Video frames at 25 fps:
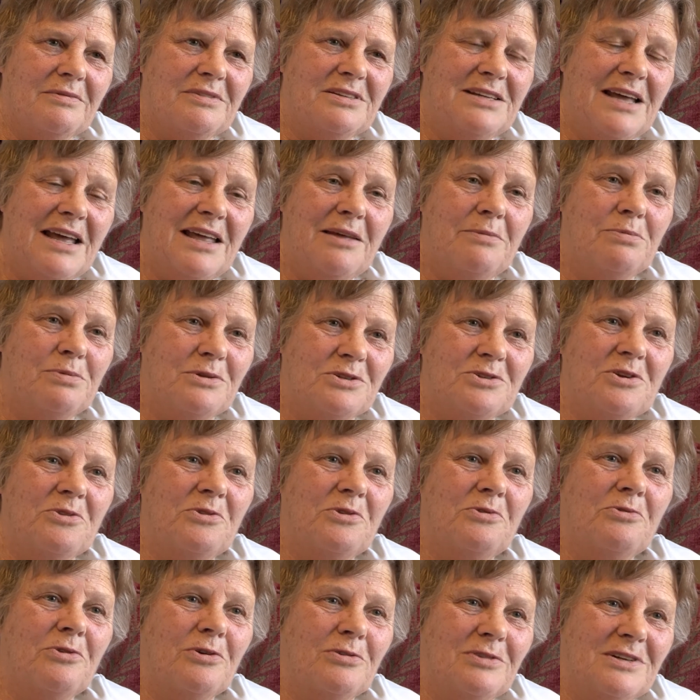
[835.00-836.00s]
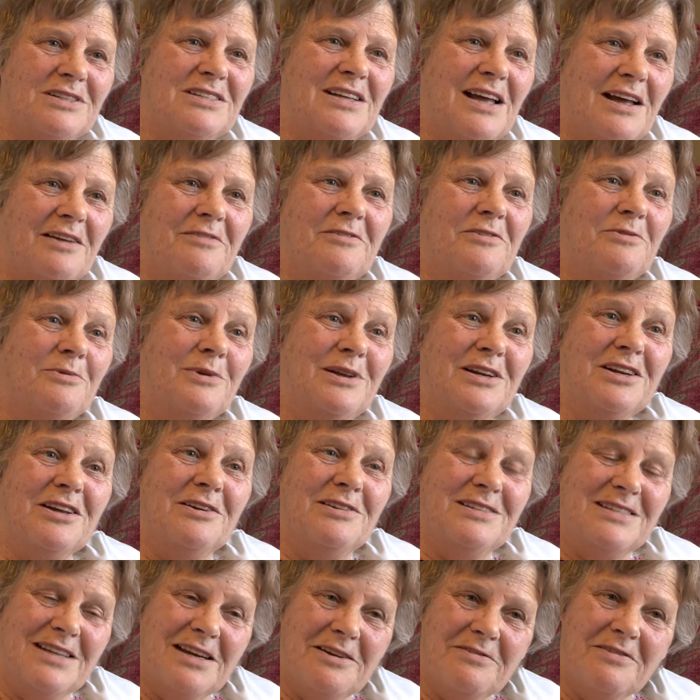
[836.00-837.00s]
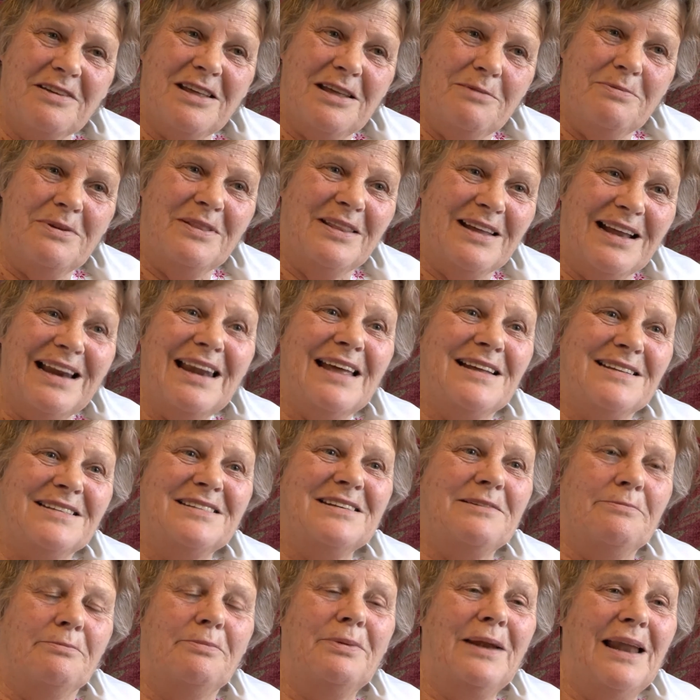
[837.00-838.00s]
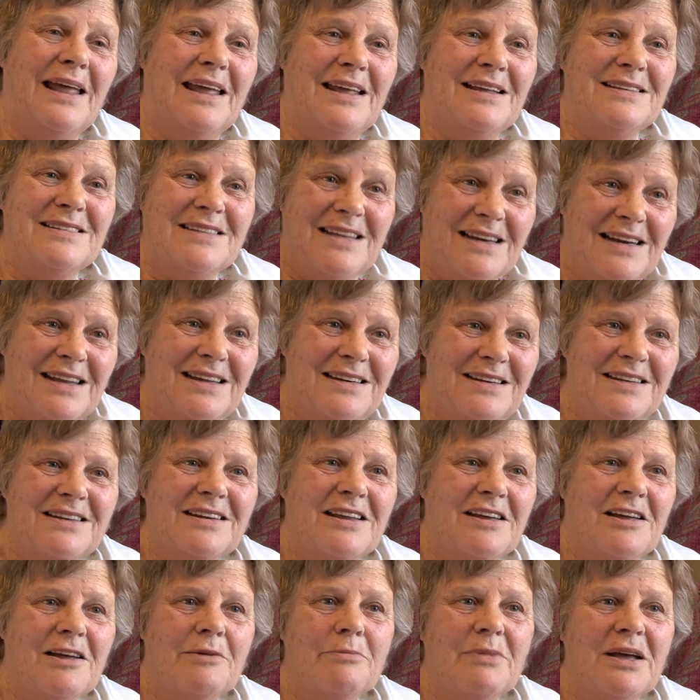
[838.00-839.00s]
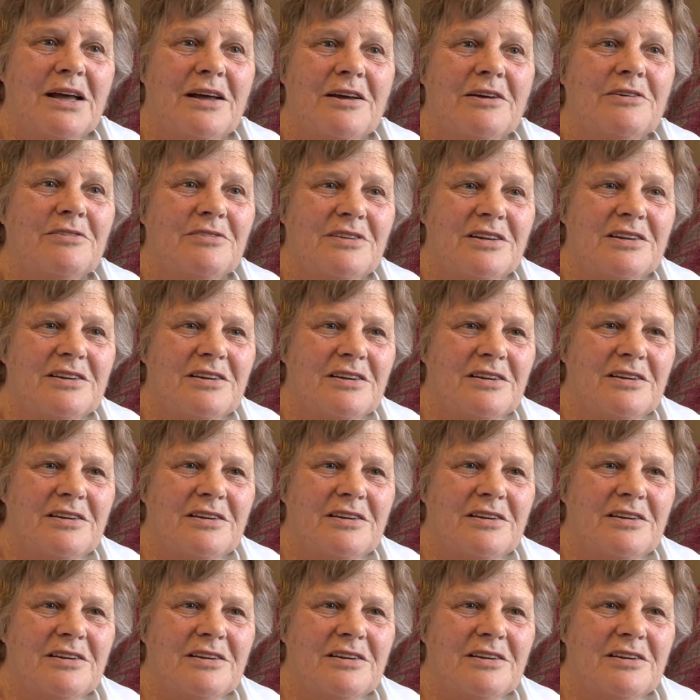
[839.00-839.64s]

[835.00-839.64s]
tape was on the wrong side of the window. Instead of keeping the glass in place, it let it come out.